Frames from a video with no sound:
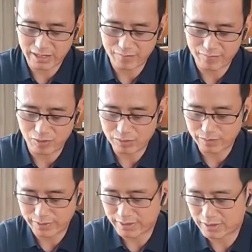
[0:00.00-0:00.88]
I've
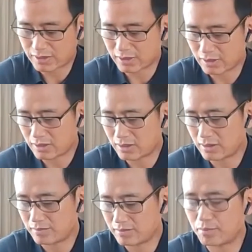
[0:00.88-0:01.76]
worked with
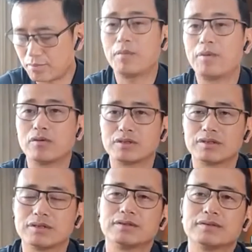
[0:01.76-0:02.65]
Bob
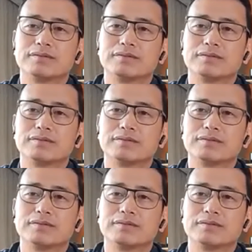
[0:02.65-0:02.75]
Houghton.